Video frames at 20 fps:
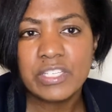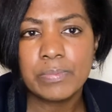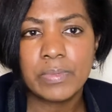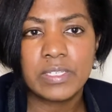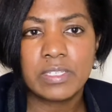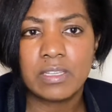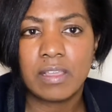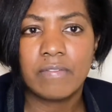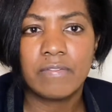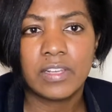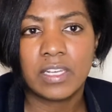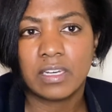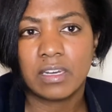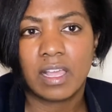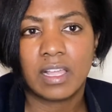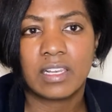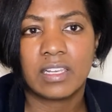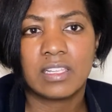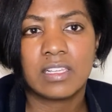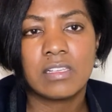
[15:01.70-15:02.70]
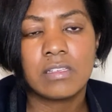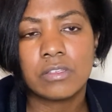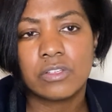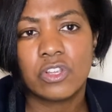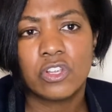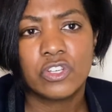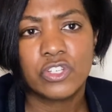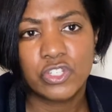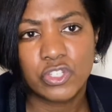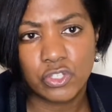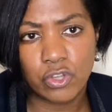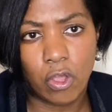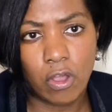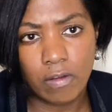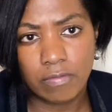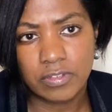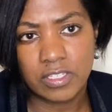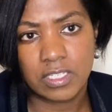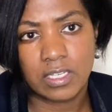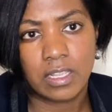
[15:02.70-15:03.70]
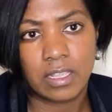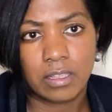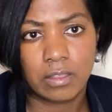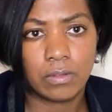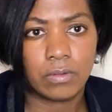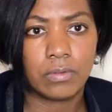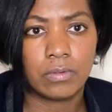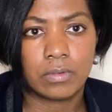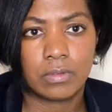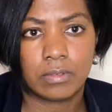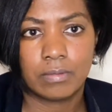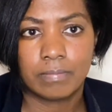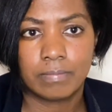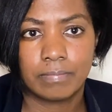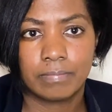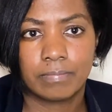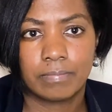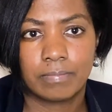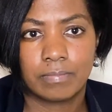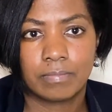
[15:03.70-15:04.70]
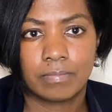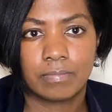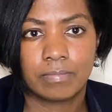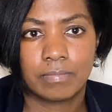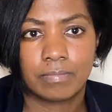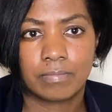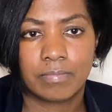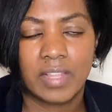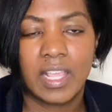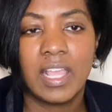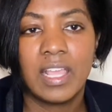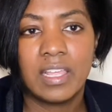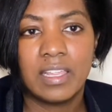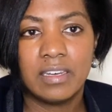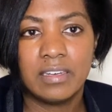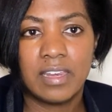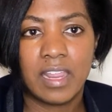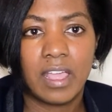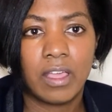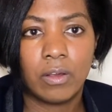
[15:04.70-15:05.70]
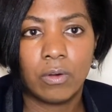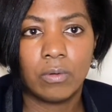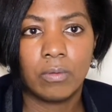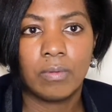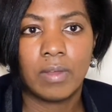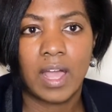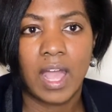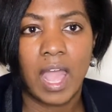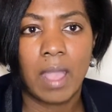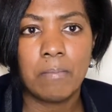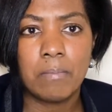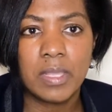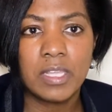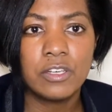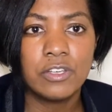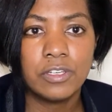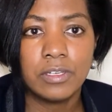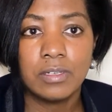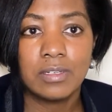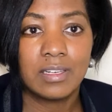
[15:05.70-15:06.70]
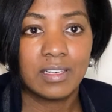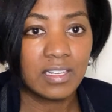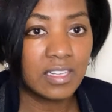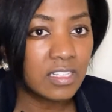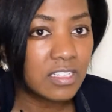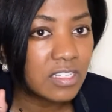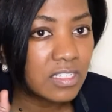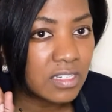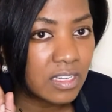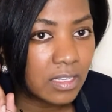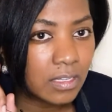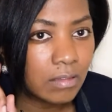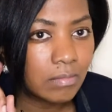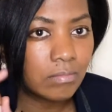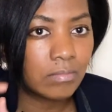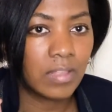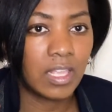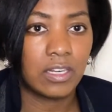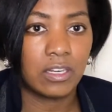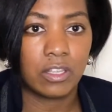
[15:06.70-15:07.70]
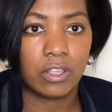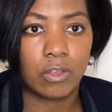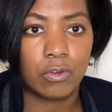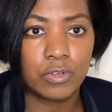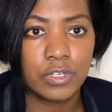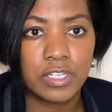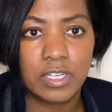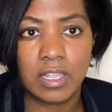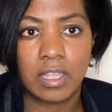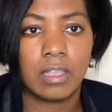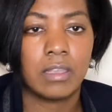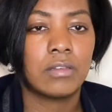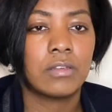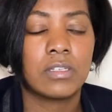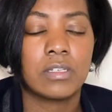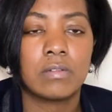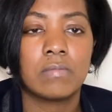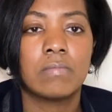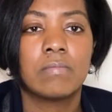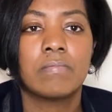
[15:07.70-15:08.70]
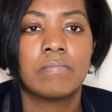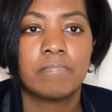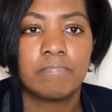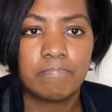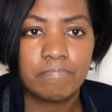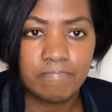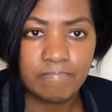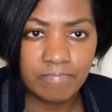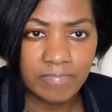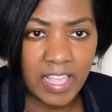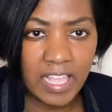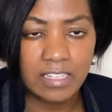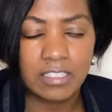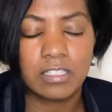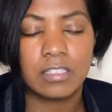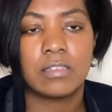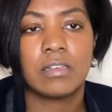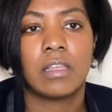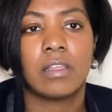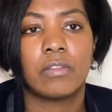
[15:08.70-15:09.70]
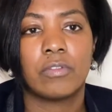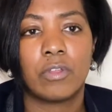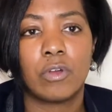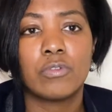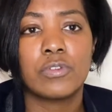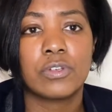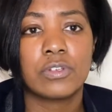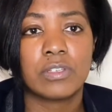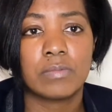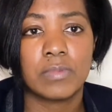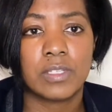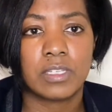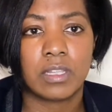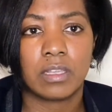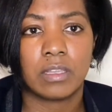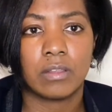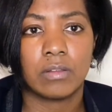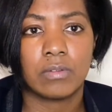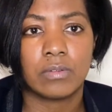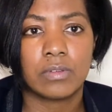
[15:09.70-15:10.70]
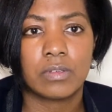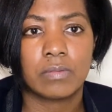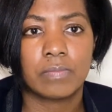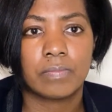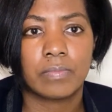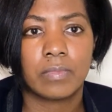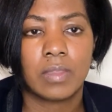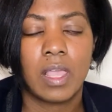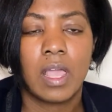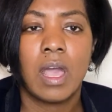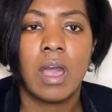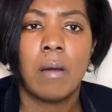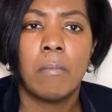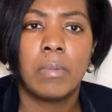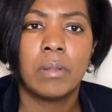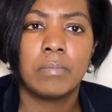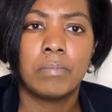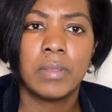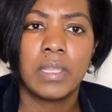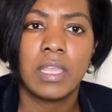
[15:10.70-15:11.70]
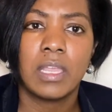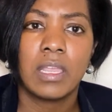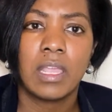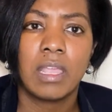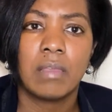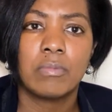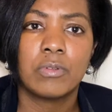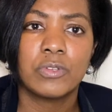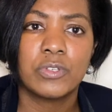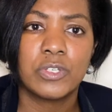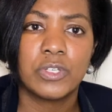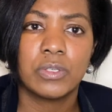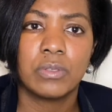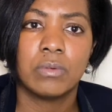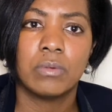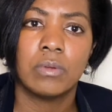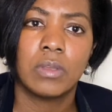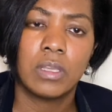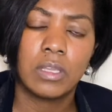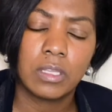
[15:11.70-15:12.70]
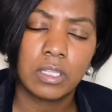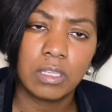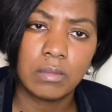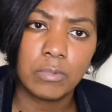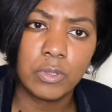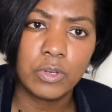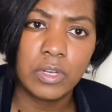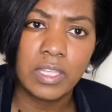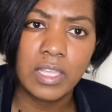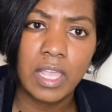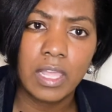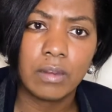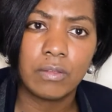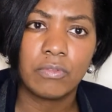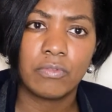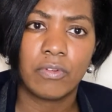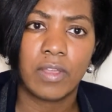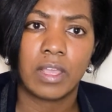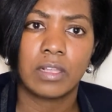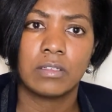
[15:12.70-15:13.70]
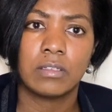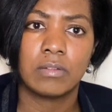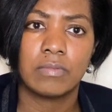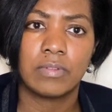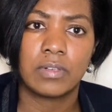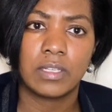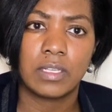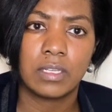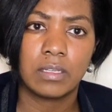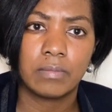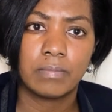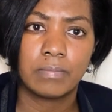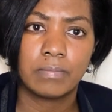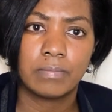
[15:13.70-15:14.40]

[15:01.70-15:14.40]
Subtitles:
but definitely not least, soft skills. Now, I mentioned listening and negotiation. Those are some skills. But being able to communicate effectively,